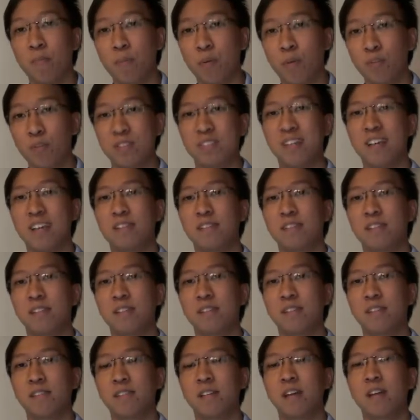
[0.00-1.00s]

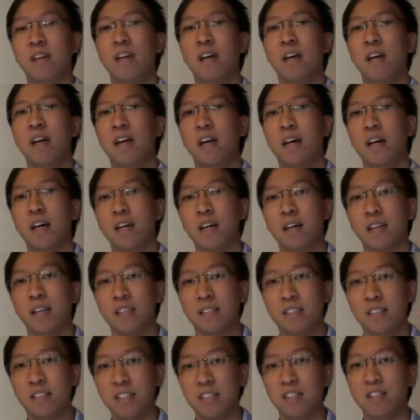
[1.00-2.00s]
processes,
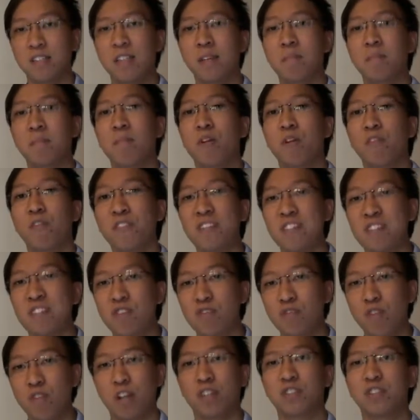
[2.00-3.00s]
a system of
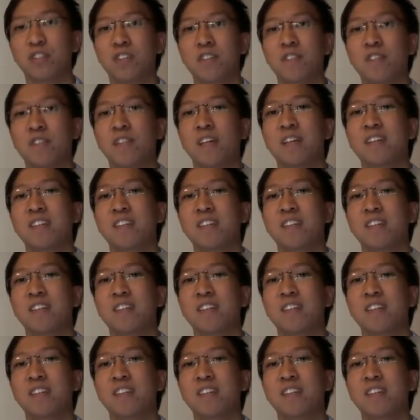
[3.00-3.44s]
instructions,